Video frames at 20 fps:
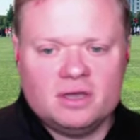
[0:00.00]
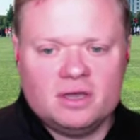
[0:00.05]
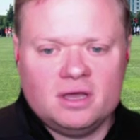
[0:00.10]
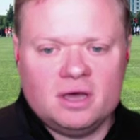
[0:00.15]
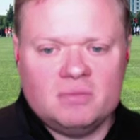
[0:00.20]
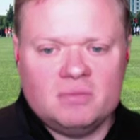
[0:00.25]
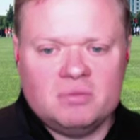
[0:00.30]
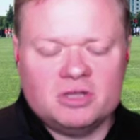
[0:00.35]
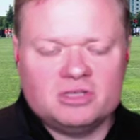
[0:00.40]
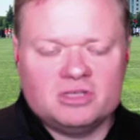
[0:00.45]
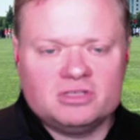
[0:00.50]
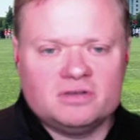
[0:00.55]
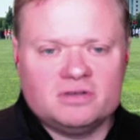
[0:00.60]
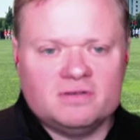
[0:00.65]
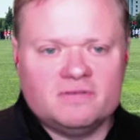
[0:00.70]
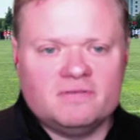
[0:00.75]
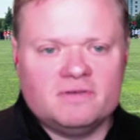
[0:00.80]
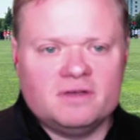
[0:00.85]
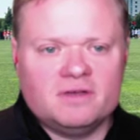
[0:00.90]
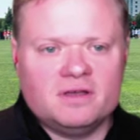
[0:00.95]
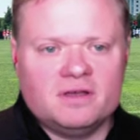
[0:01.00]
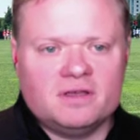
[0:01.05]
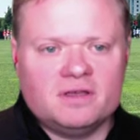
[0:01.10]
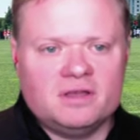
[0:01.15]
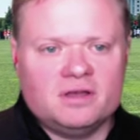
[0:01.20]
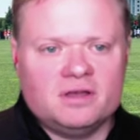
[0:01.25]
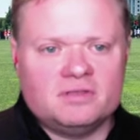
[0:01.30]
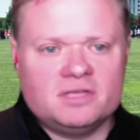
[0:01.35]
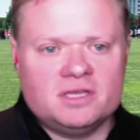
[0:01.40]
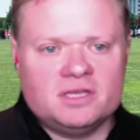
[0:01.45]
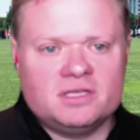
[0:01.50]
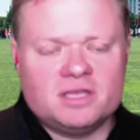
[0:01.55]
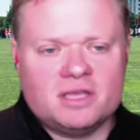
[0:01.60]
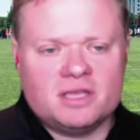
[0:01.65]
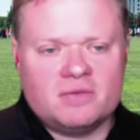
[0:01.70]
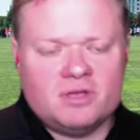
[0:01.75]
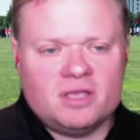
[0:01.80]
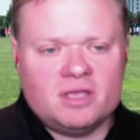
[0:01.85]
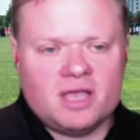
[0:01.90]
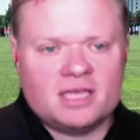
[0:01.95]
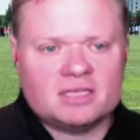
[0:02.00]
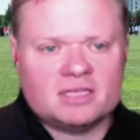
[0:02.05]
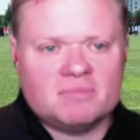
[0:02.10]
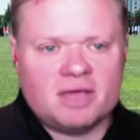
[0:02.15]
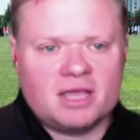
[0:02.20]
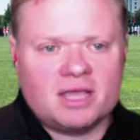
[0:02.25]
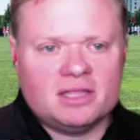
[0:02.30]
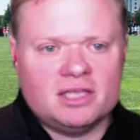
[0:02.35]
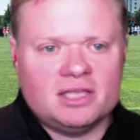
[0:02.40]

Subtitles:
a bunch of, you know, it's like when you ask Mike